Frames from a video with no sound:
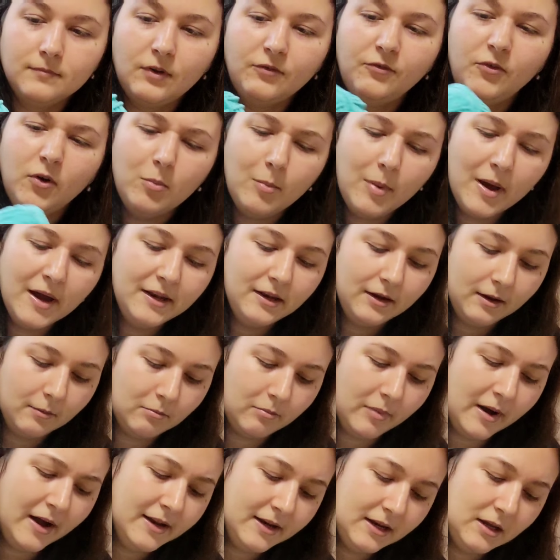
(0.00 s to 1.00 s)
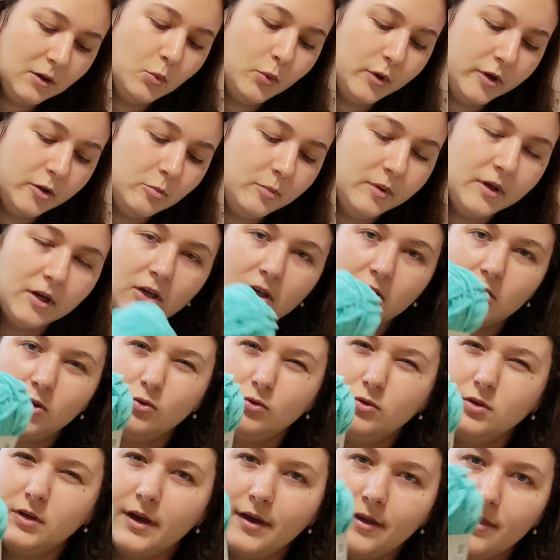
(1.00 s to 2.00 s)
For bunny will be
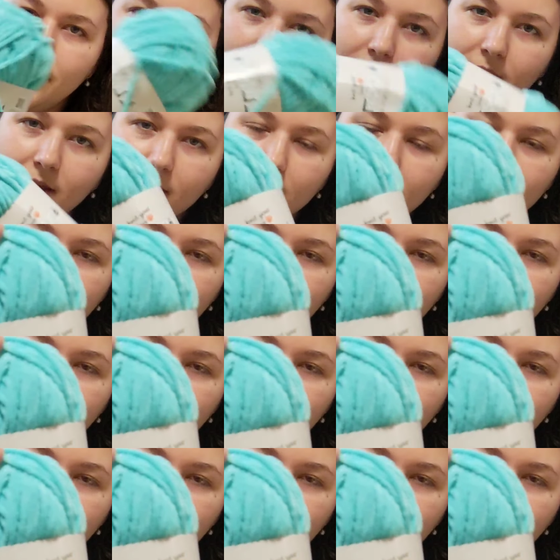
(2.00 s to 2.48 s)
cute, I think.